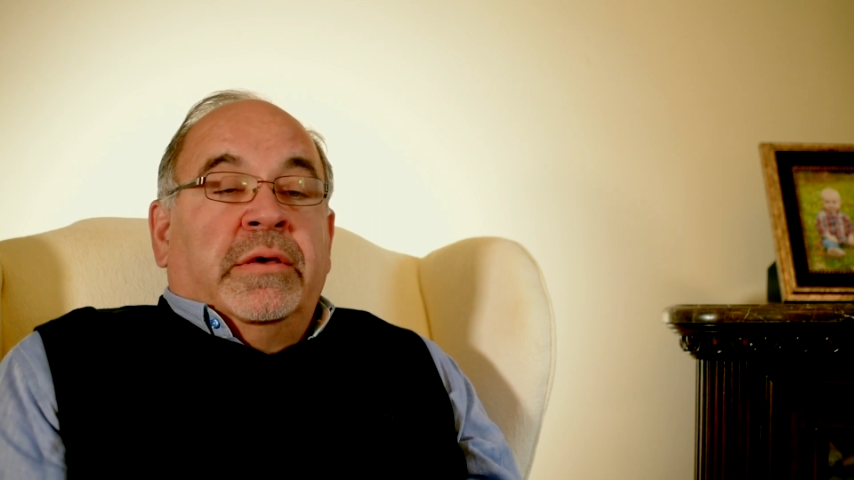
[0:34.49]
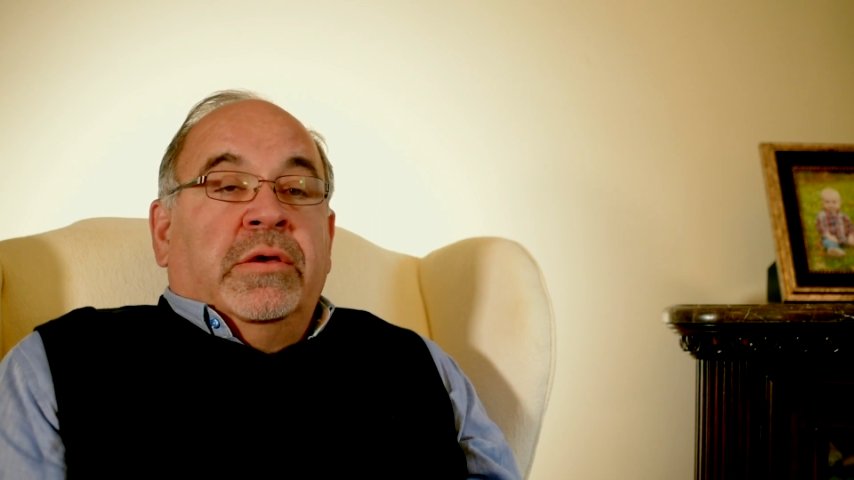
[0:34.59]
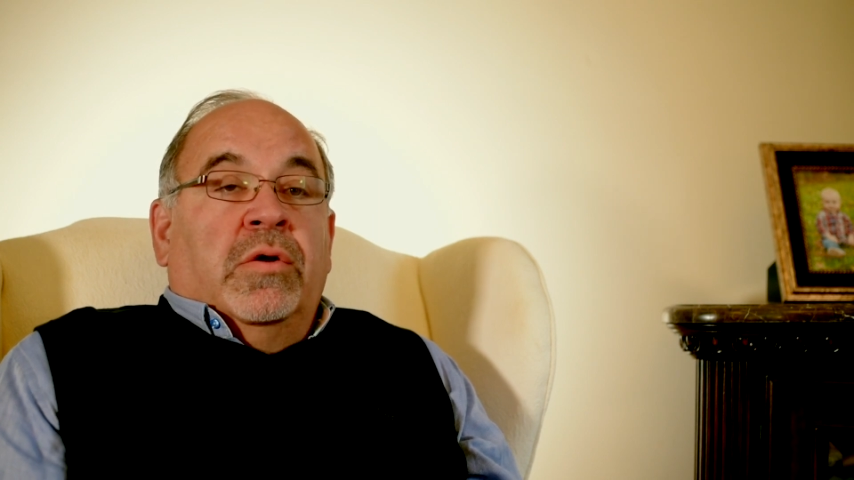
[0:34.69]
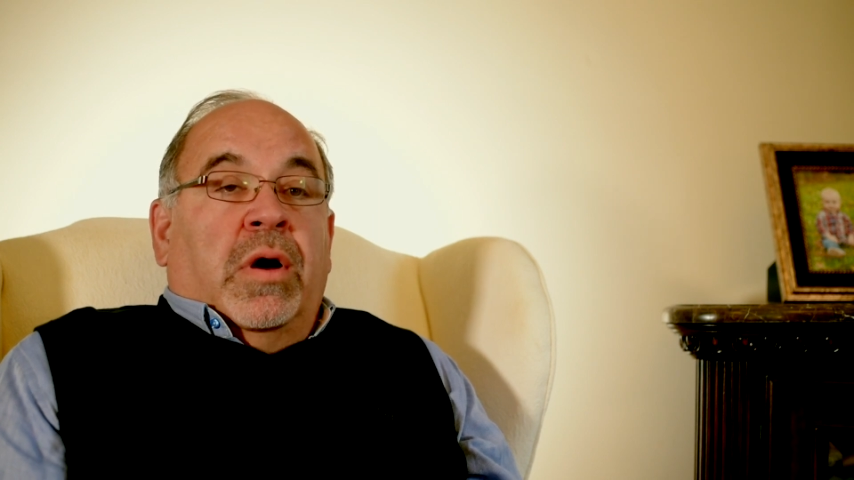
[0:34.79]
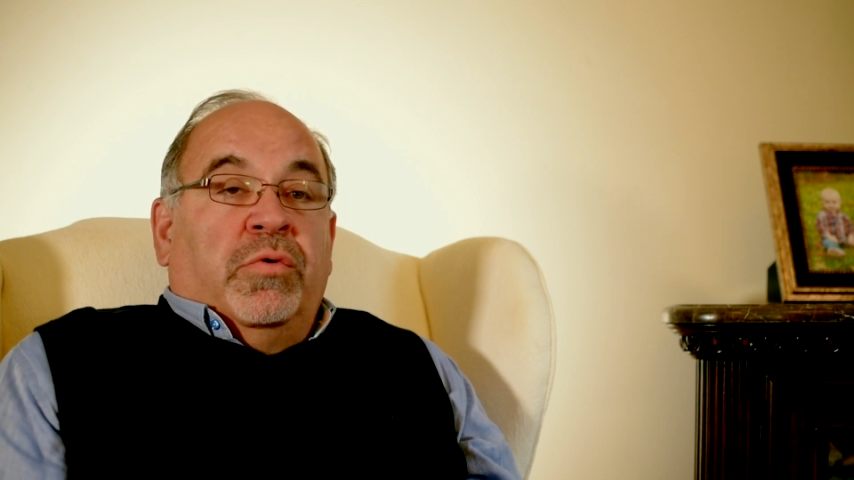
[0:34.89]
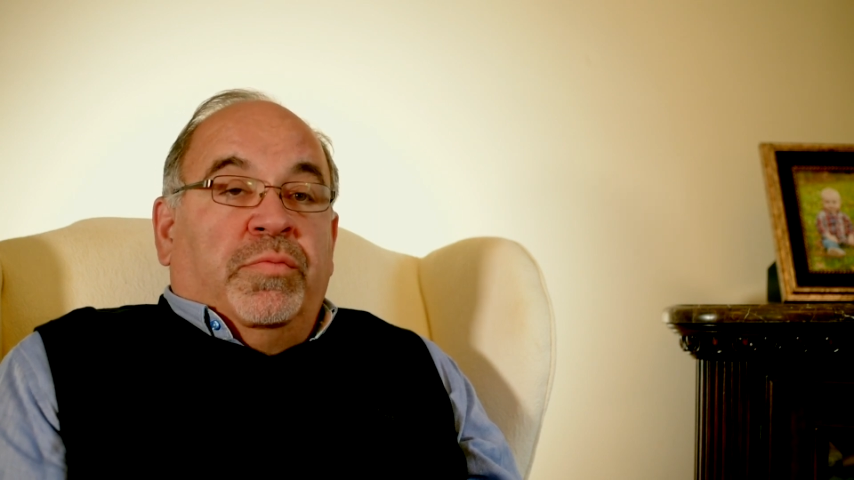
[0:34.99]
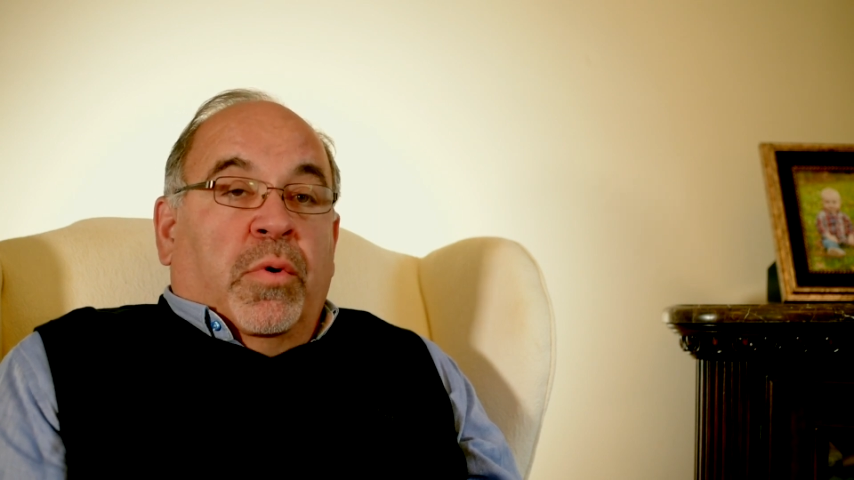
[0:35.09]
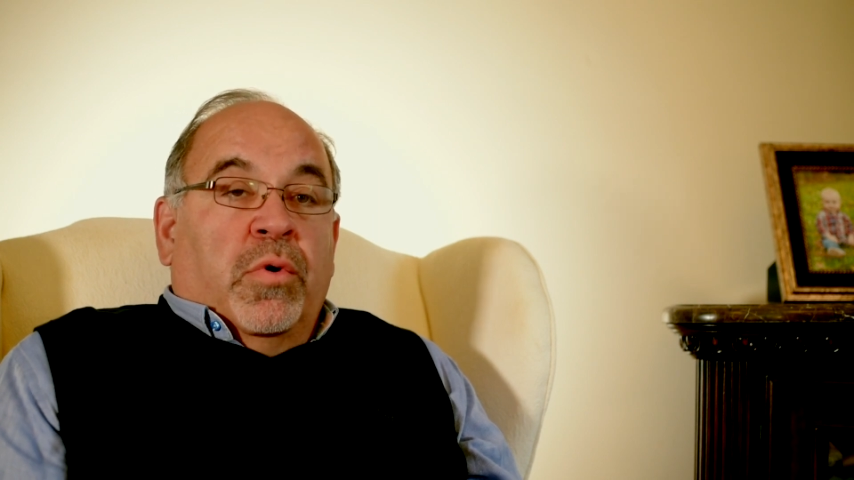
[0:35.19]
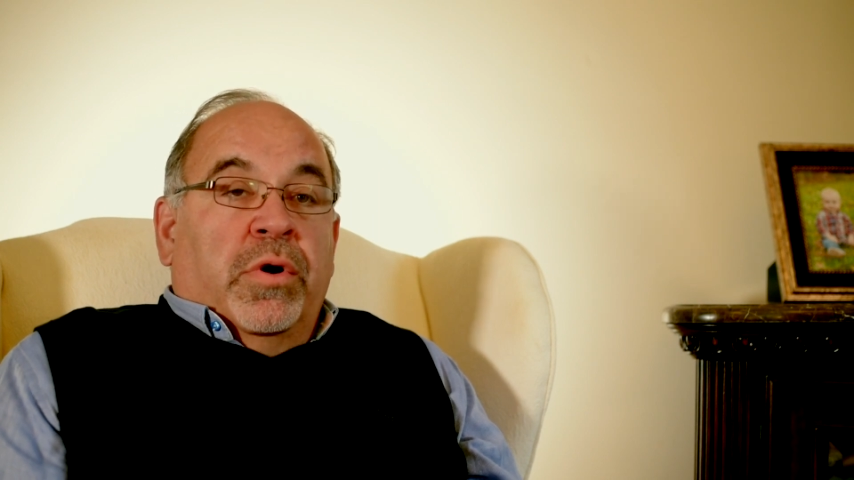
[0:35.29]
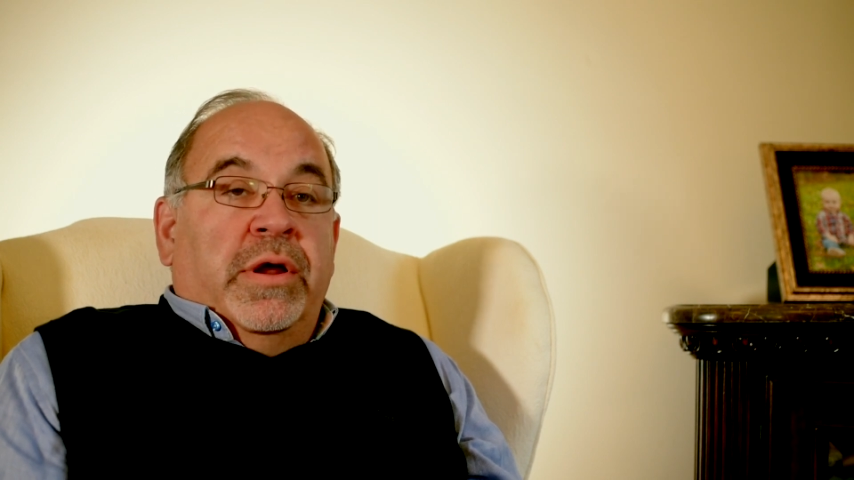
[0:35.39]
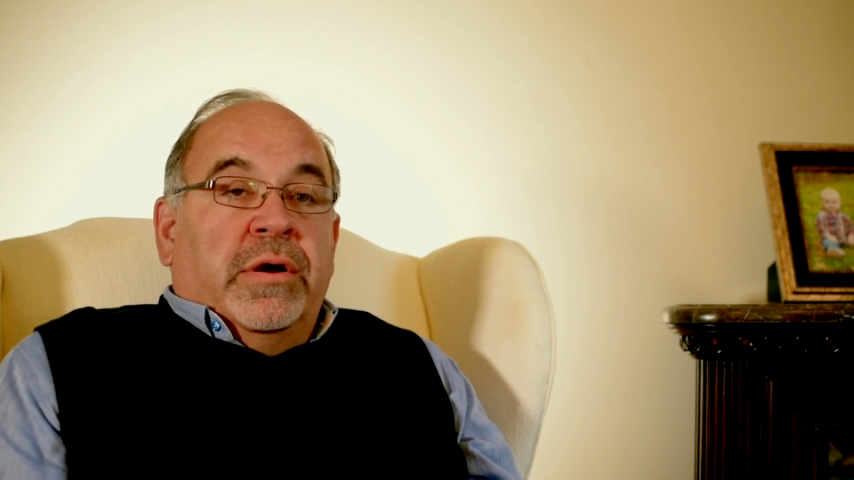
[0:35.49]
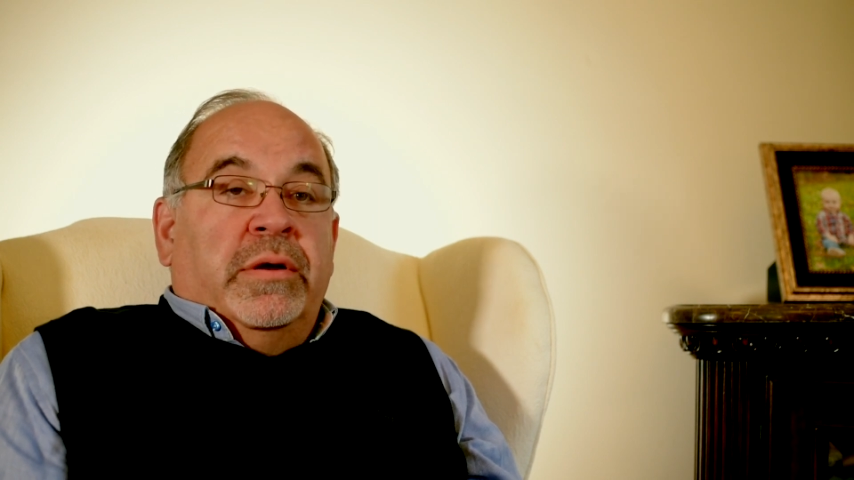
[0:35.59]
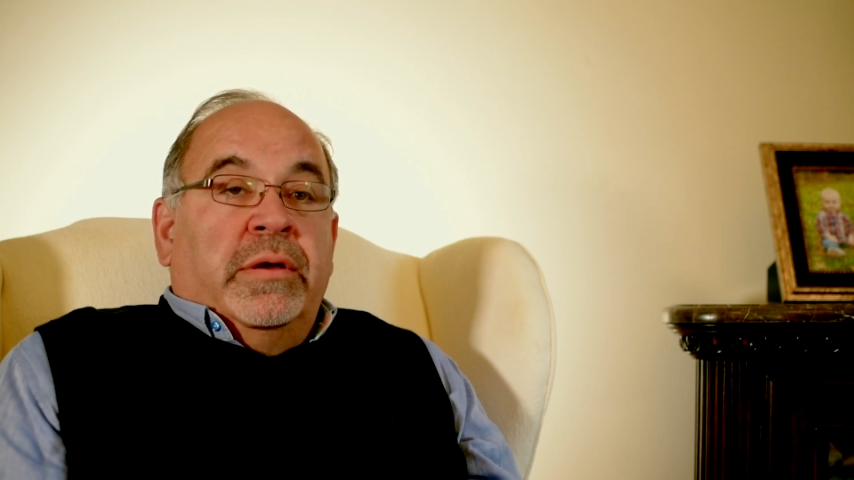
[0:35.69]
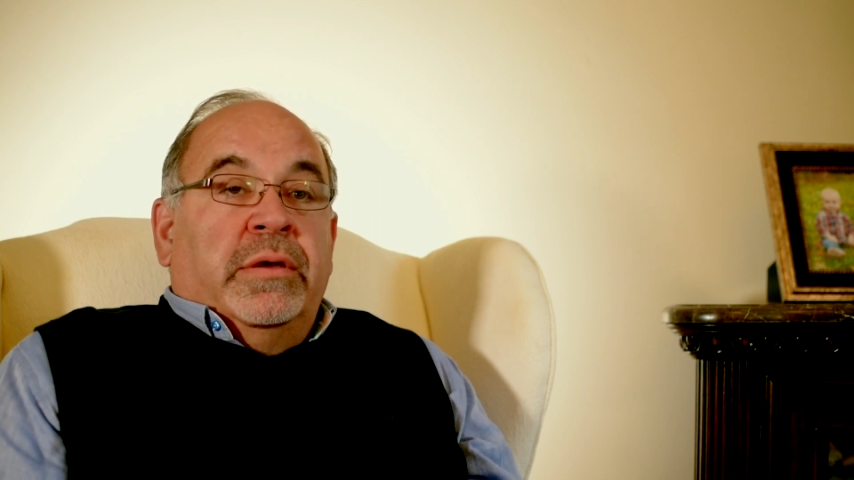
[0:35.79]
You know, I was born here